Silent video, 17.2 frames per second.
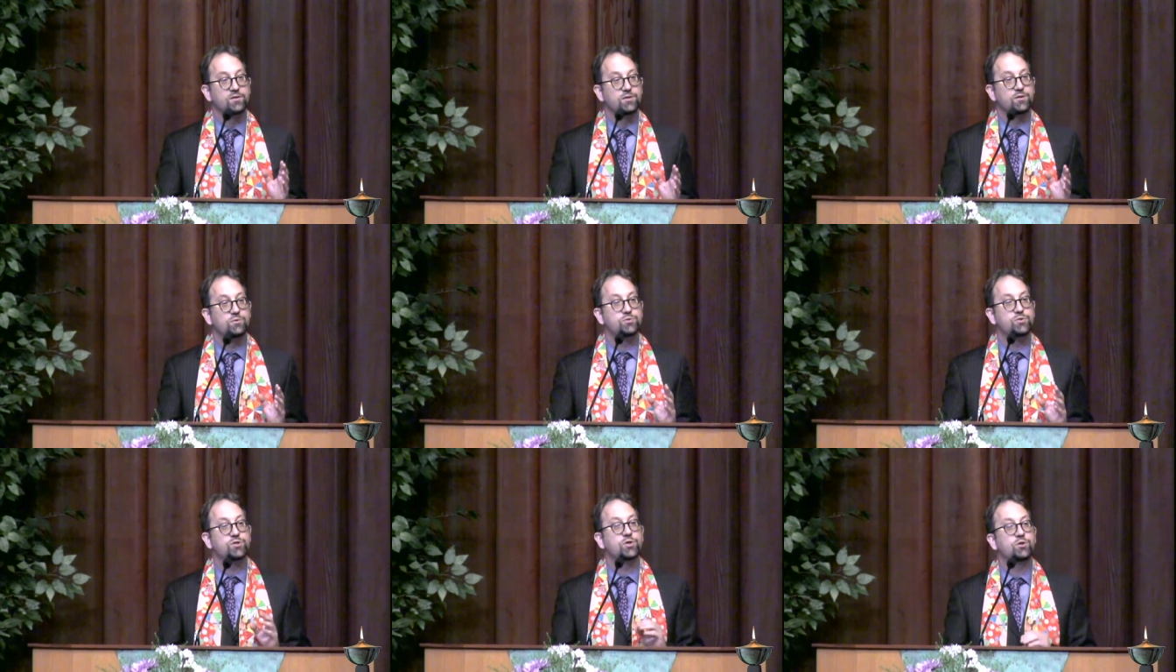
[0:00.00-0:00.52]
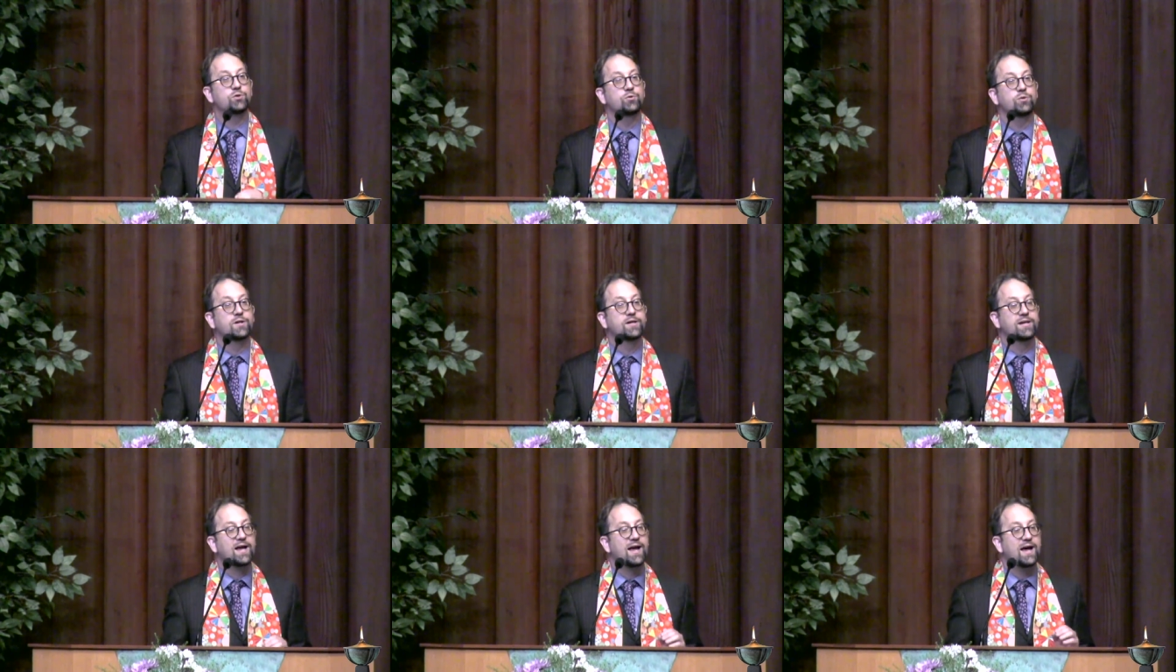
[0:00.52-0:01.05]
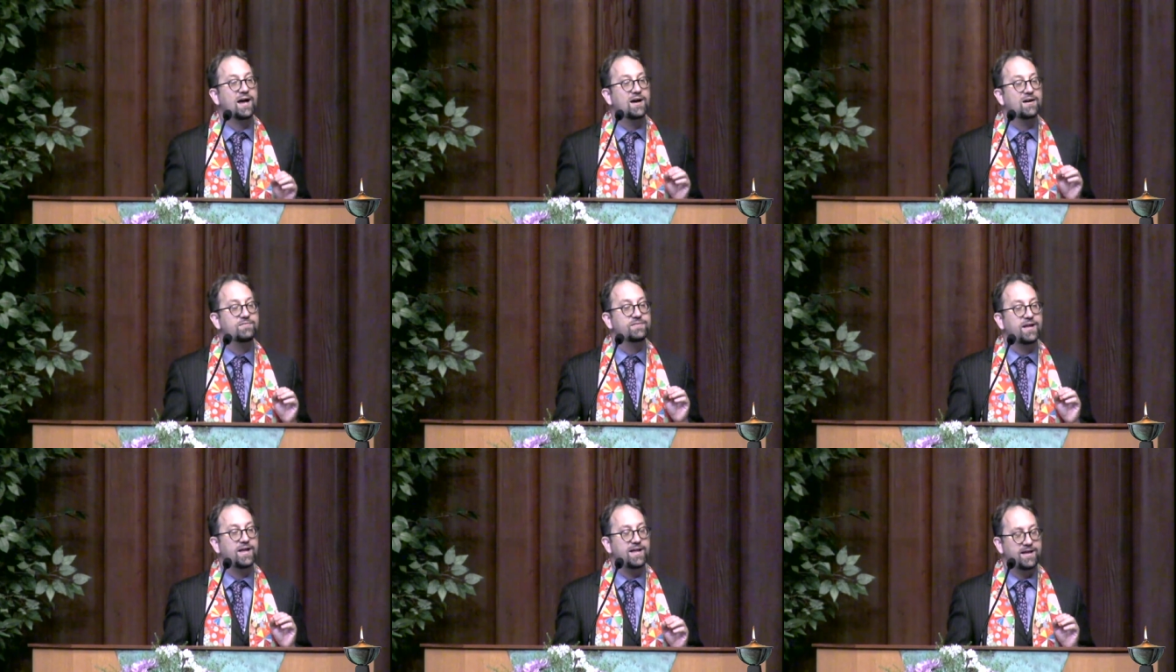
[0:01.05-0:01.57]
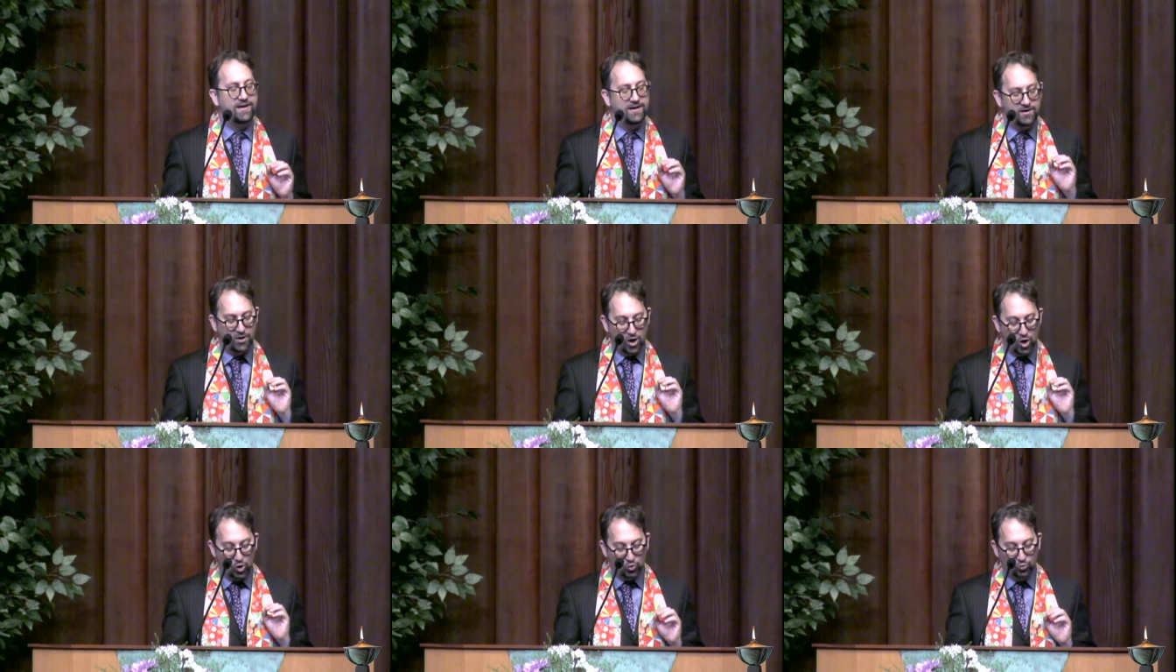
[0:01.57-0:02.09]
you too can have an
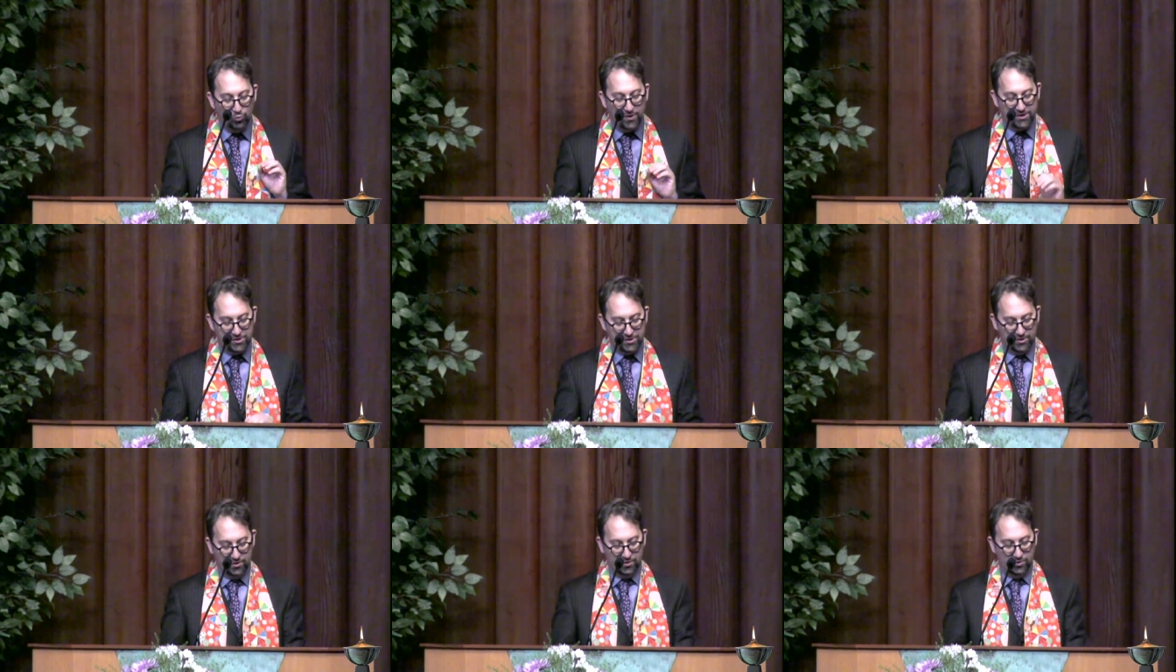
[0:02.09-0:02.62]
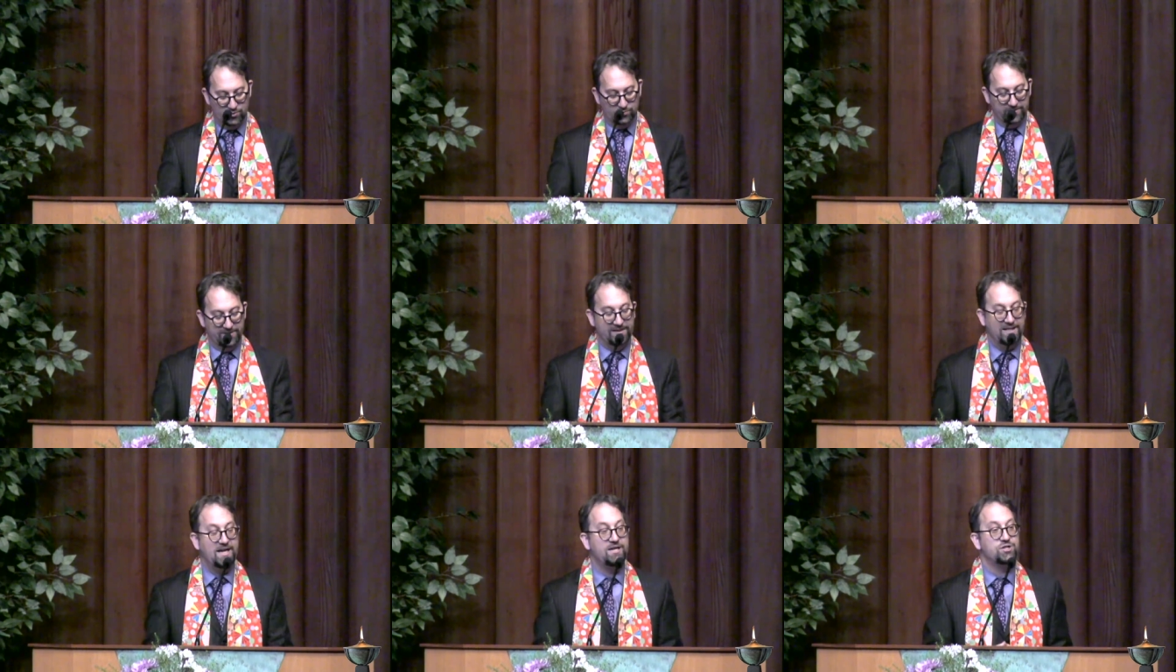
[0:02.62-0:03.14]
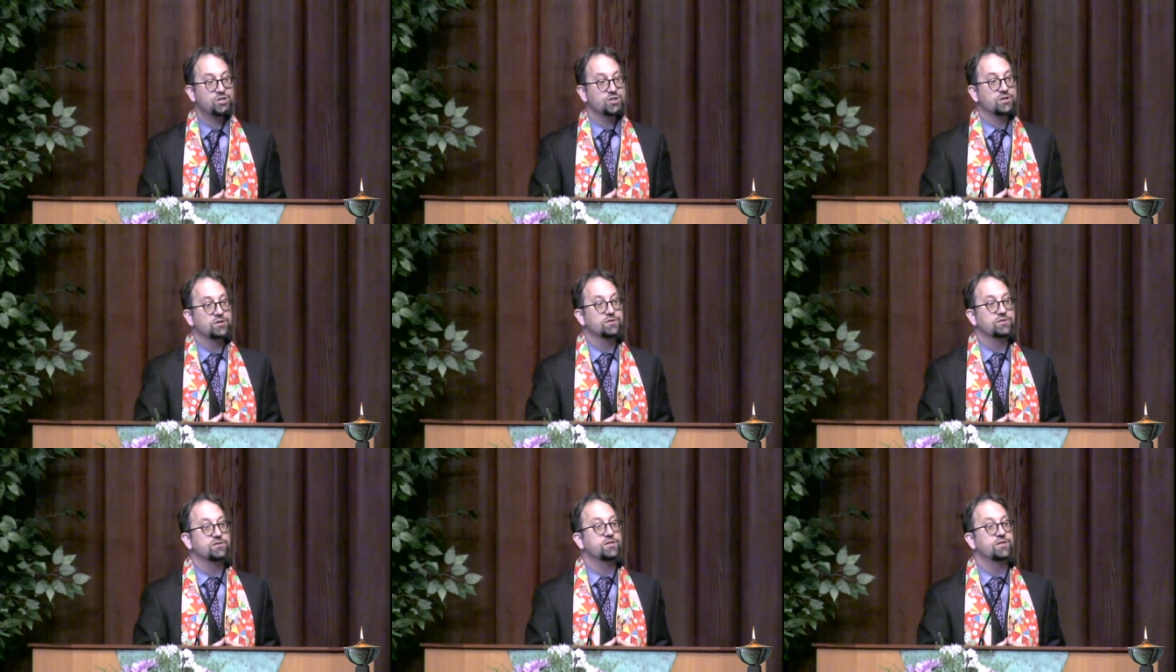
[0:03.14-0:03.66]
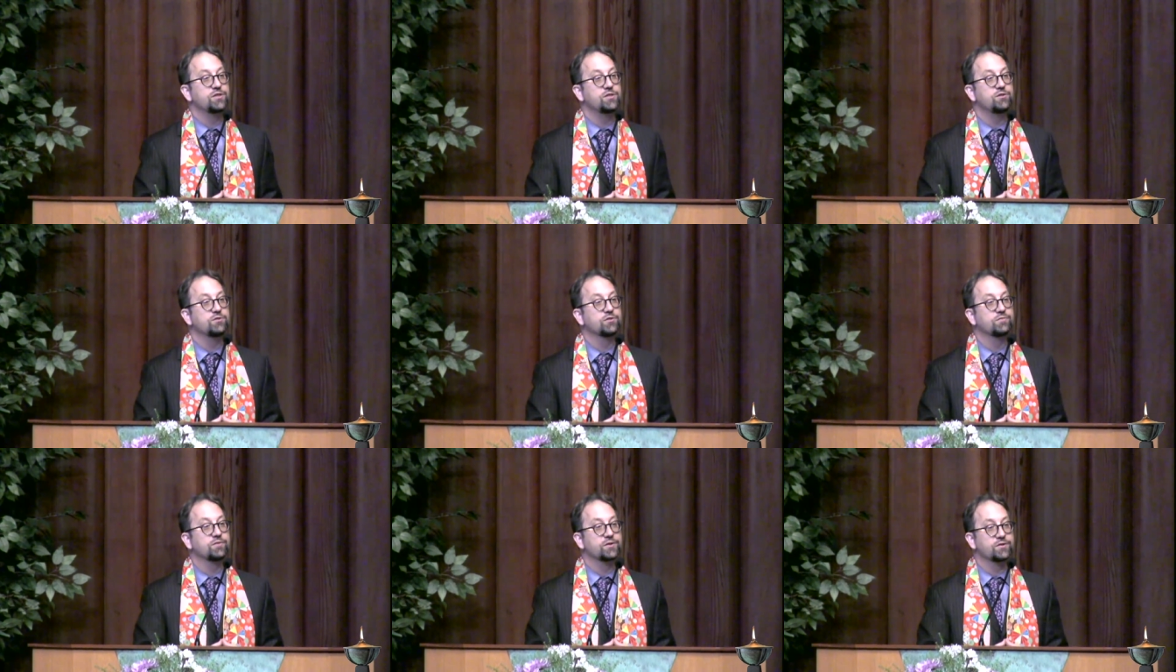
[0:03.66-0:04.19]
original relation to the
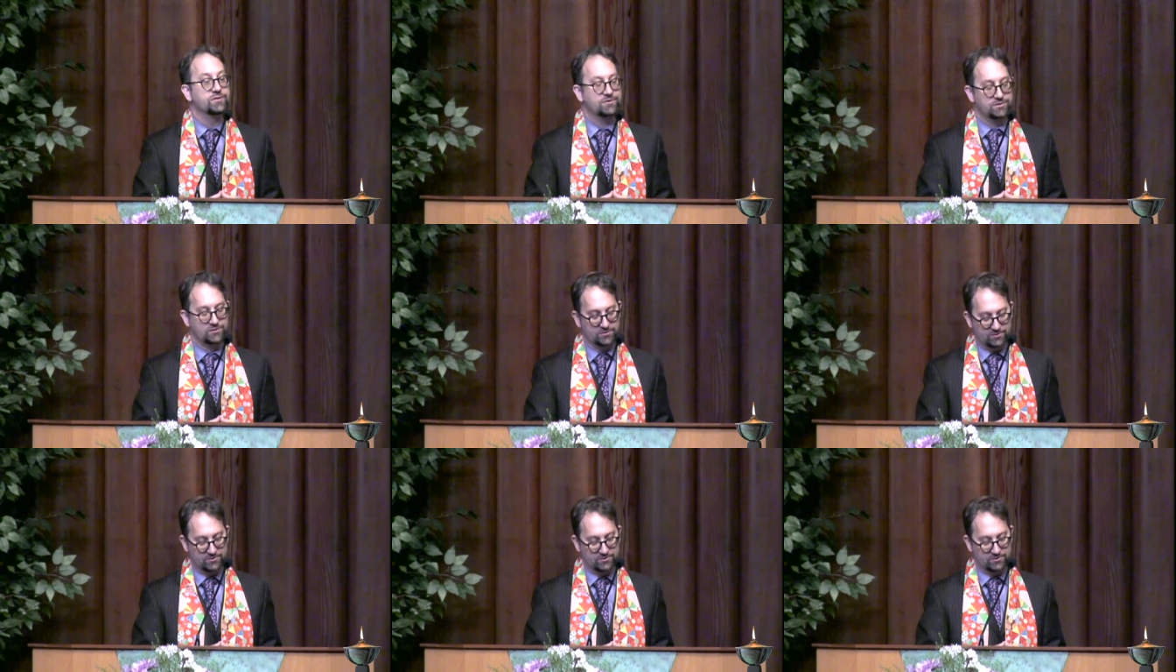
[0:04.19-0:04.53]
universe.